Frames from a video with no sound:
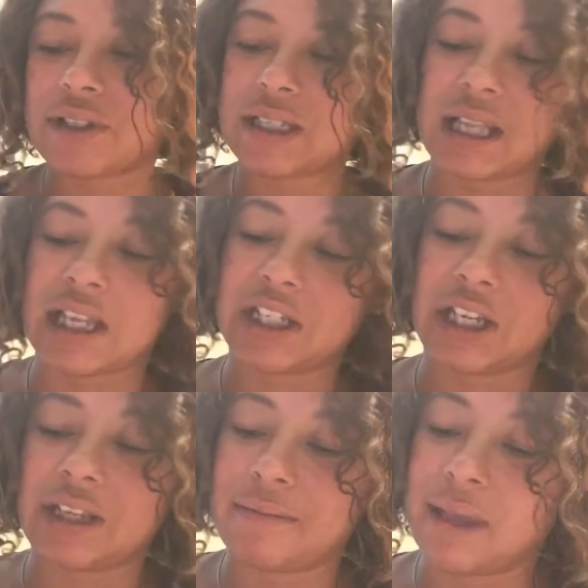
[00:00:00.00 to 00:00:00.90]

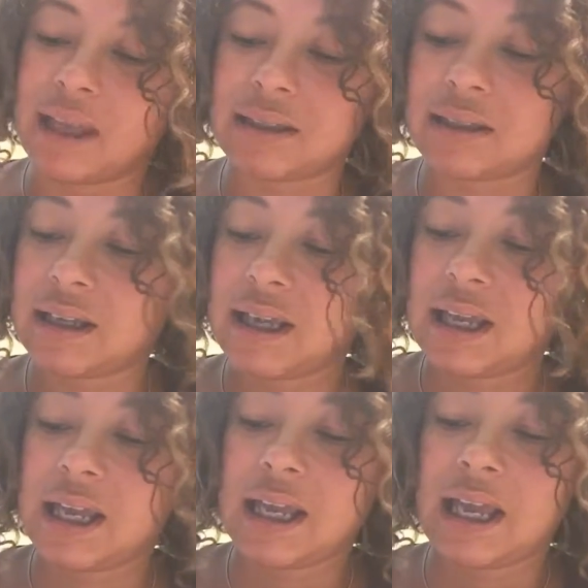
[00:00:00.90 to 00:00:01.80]
slushy in the mix.
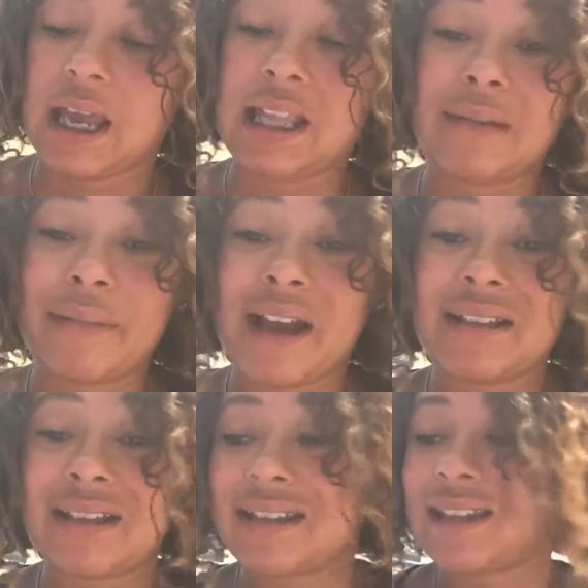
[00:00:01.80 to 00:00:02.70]
Hit the
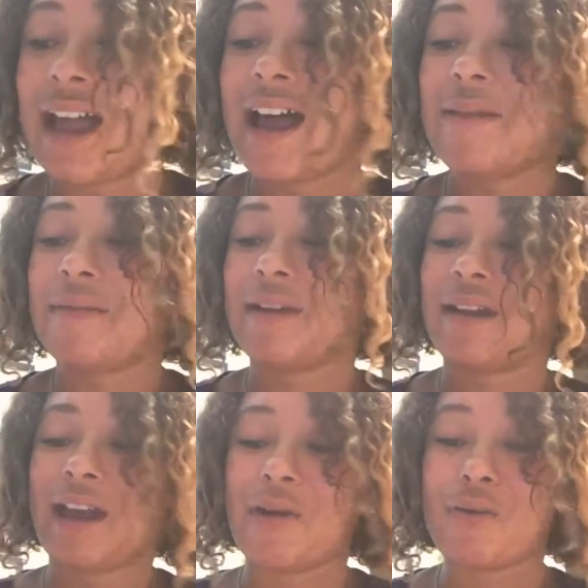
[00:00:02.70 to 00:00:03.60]
button to stop,
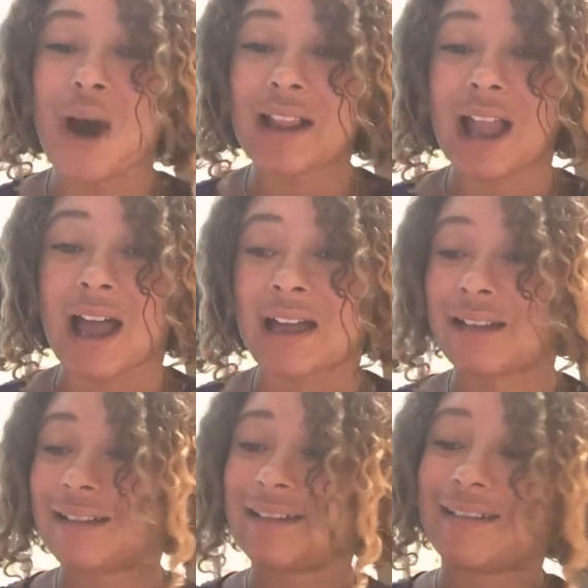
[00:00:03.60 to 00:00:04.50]
and voila.
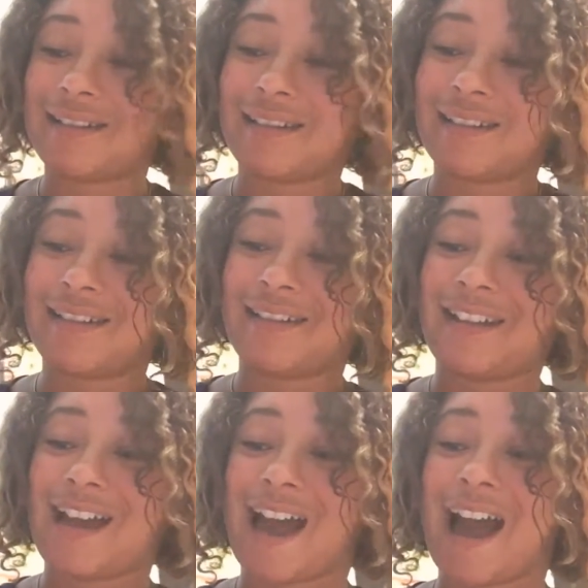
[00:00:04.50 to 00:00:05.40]

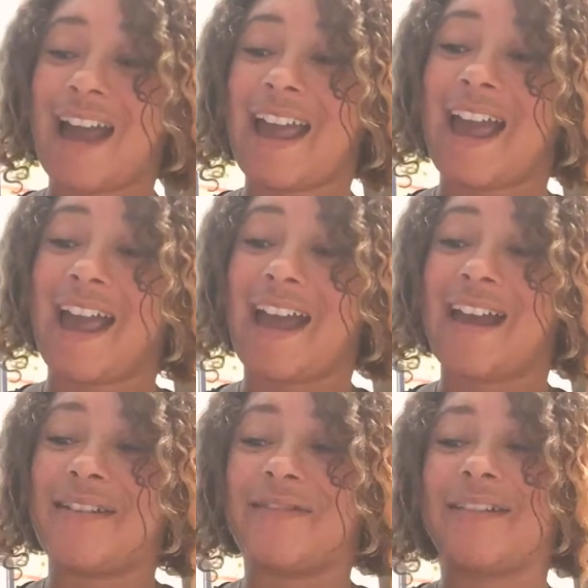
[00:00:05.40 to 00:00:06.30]
I
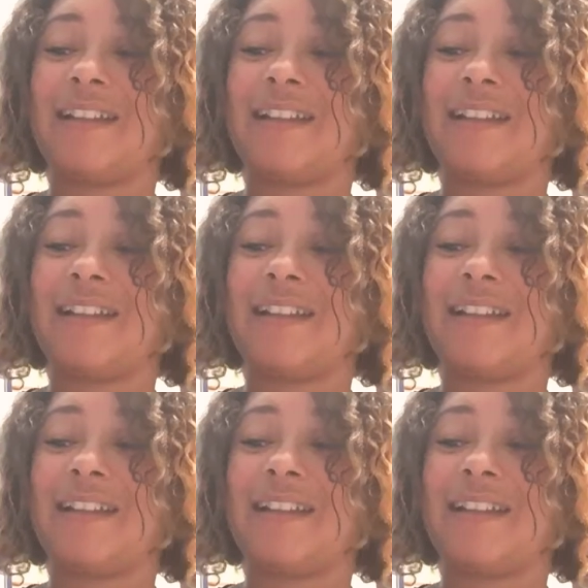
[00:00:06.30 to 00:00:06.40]
have